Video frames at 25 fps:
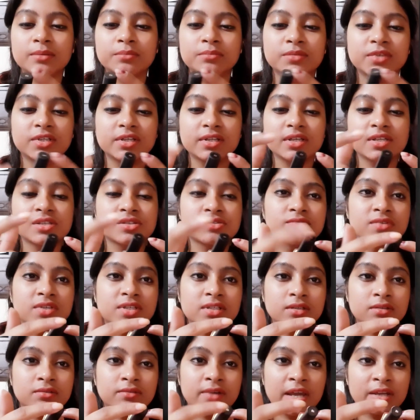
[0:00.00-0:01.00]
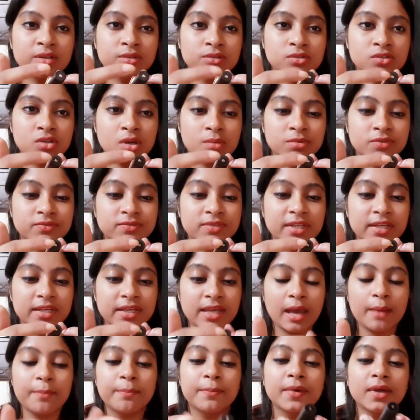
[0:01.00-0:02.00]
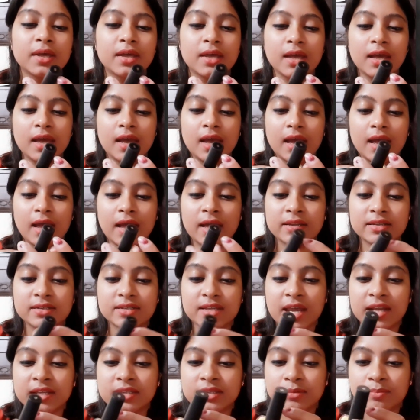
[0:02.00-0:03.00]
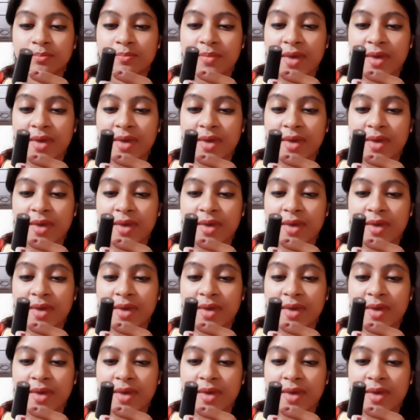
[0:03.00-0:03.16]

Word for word: number is written right on top of the cap. And at the